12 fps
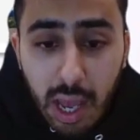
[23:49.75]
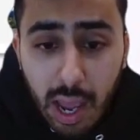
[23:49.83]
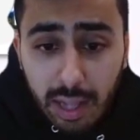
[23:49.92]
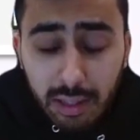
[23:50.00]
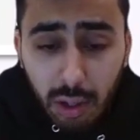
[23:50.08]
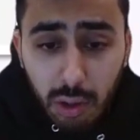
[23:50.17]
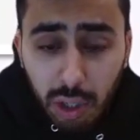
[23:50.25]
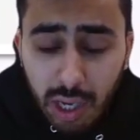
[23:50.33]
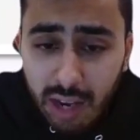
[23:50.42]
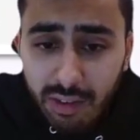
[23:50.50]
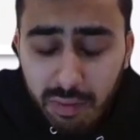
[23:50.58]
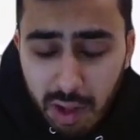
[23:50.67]
And so you can
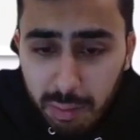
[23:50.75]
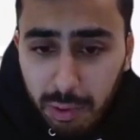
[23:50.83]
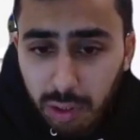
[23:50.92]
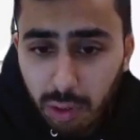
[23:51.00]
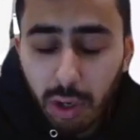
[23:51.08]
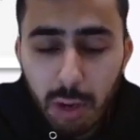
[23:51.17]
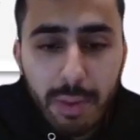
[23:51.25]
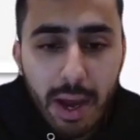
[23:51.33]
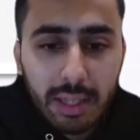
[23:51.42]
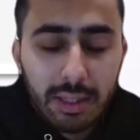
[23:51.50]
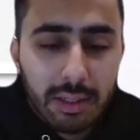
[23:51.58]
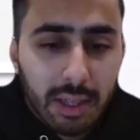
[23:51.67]
give developers golden
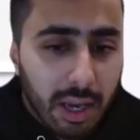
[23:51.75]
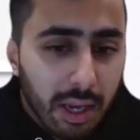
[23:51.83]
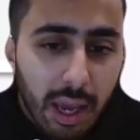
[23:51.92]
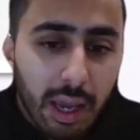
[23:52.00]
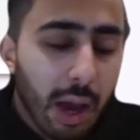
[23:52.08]
paths that say, hey,